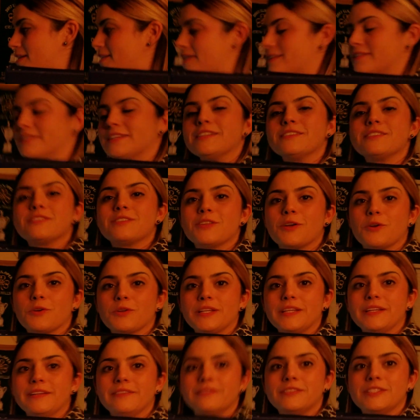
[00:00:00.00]
at least
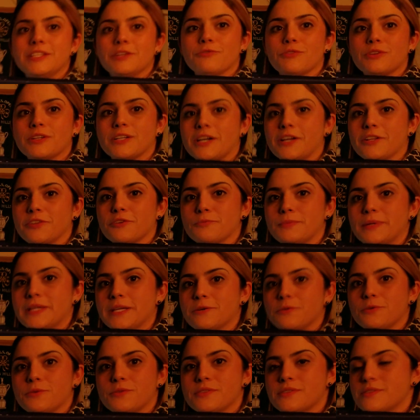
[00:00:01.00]
30 different color
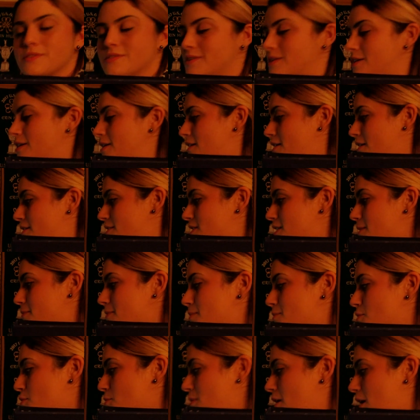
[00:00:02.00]
beagles. Some of the
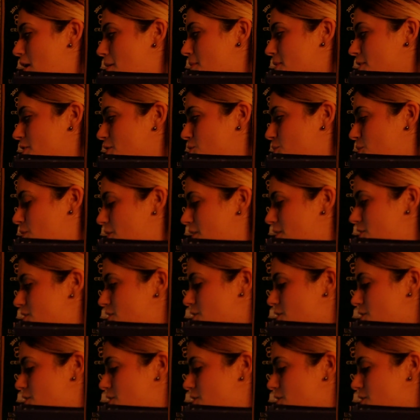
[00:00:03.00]
more popular ones